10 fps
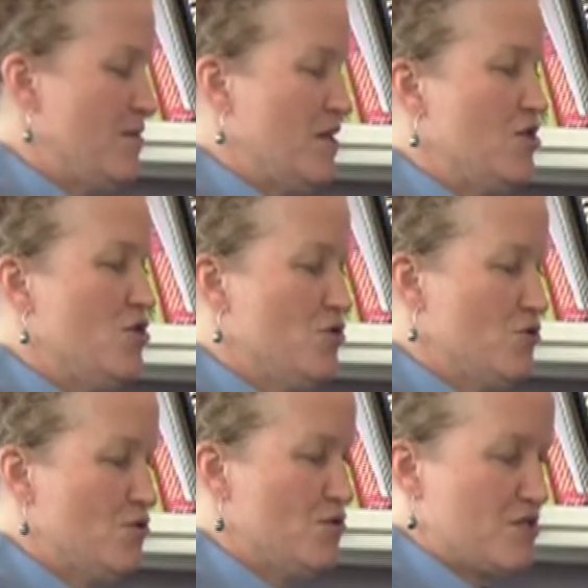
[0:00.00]
being
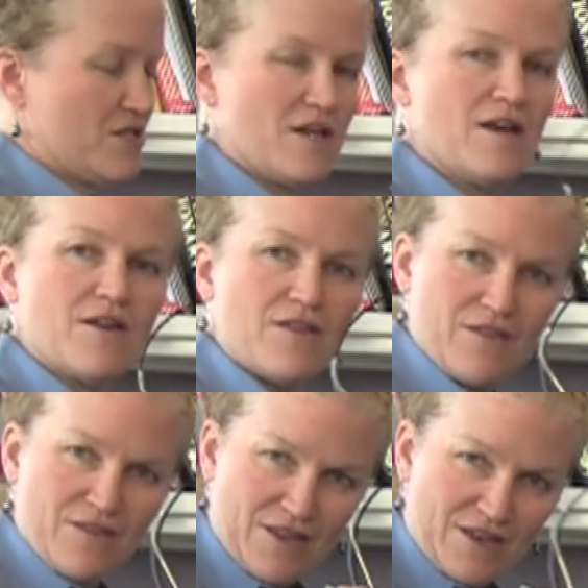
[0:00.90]
used,
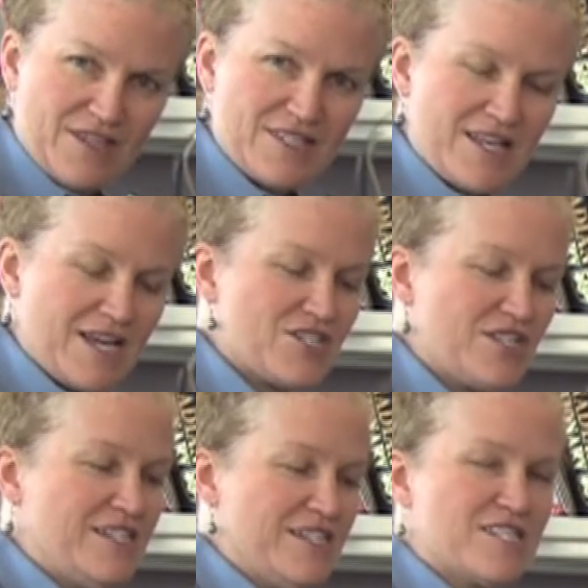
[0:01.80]
then this
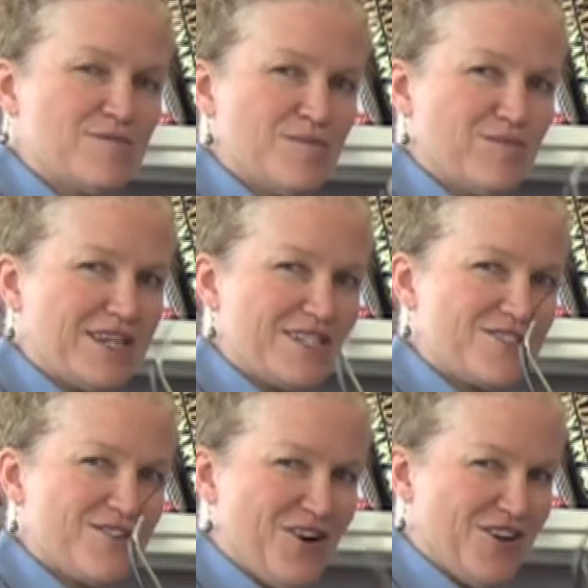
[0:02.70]
actually needs to be
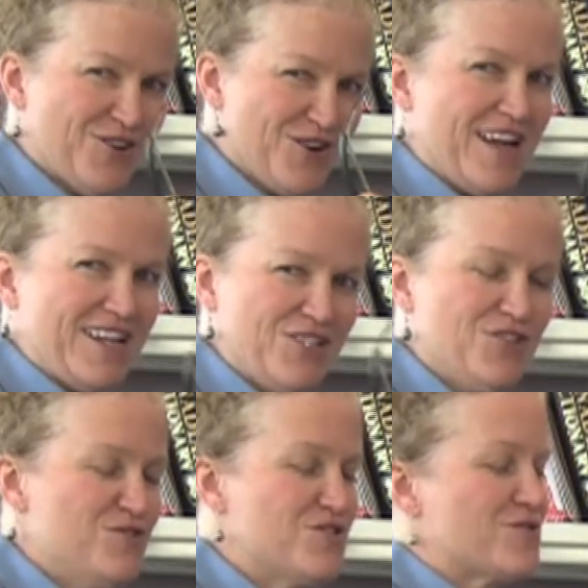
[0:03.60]
placed on your head and
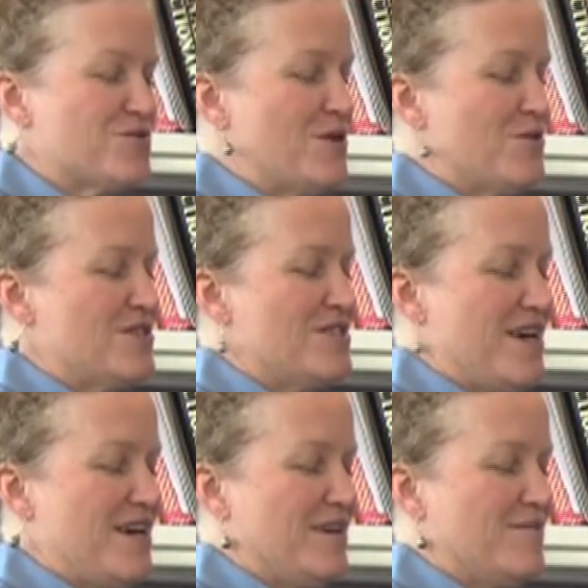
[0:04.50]
used throughout the
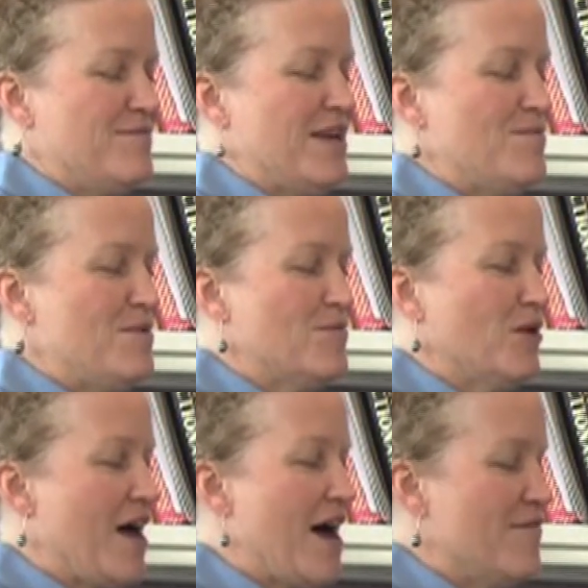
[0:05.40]
day. Many
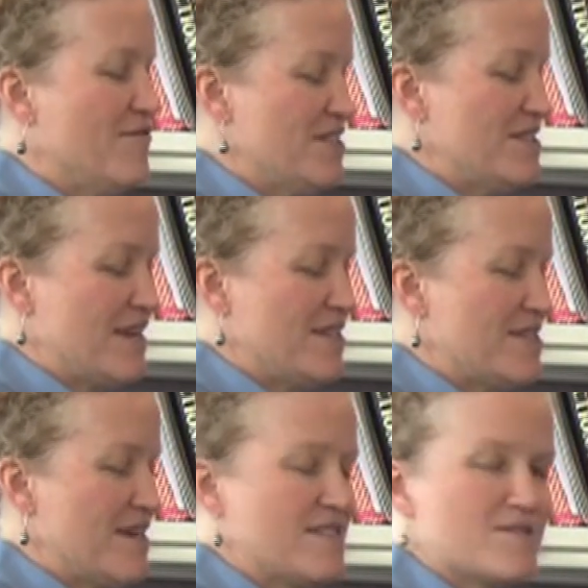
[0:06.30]
people have these
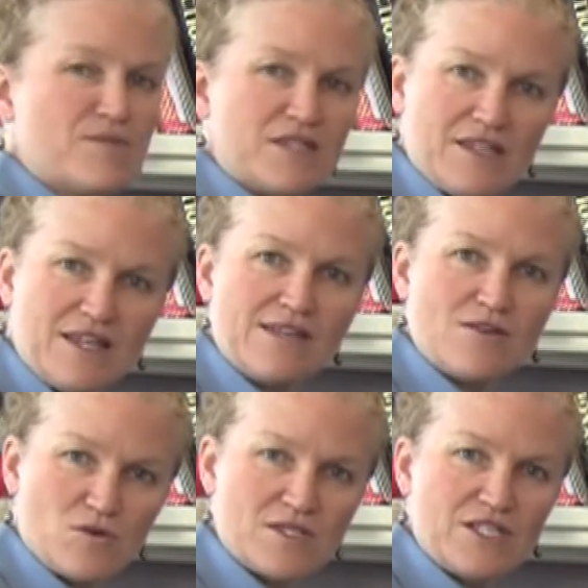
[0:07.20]
headsets, but then they
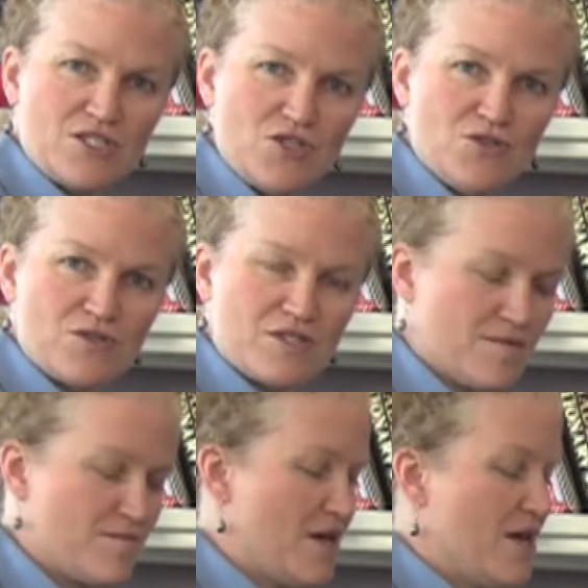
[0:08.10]
don't tend to use
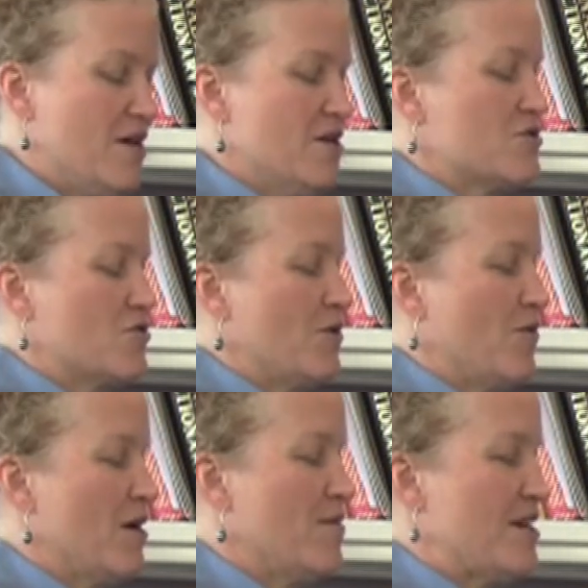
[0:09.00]
them. So you
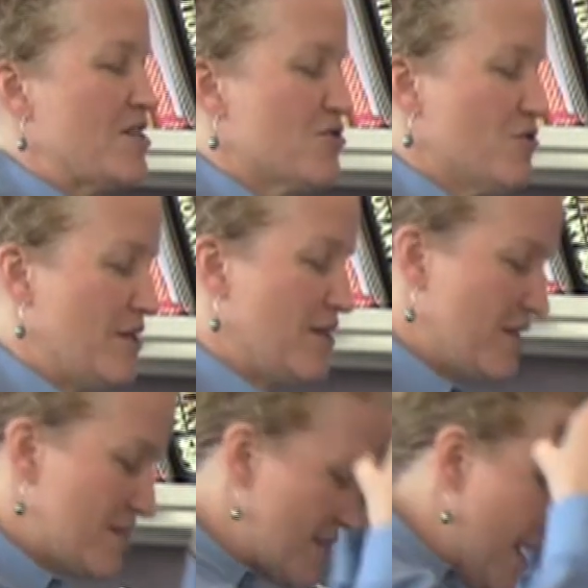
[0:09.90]
want to make sure that it's